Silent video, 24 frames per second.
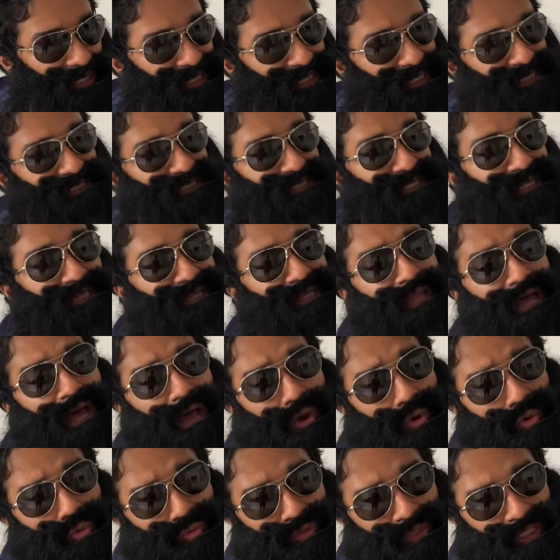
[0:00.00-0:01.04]
It is
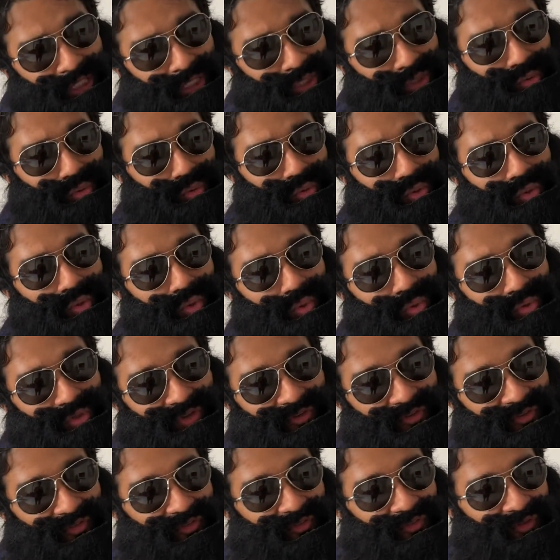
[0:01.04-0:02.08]
now that you know
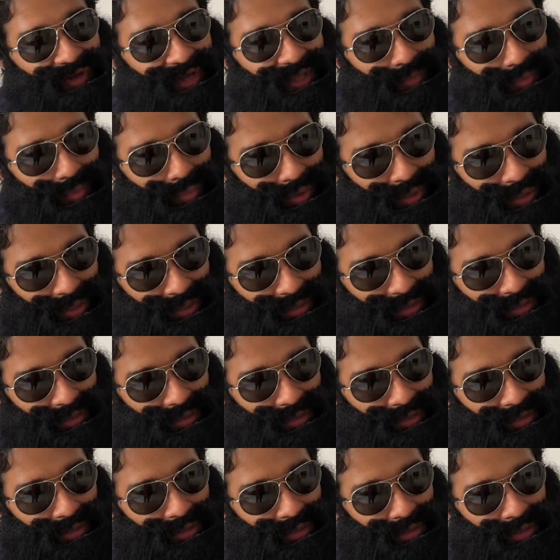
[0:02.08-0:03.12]
the framework
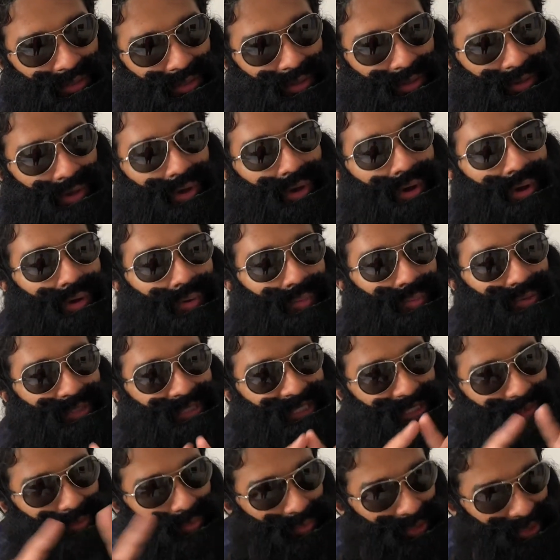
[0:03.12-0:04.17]

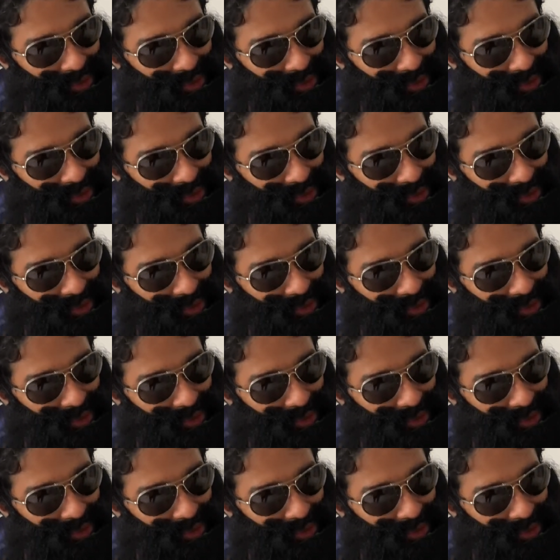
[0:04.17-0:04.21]
within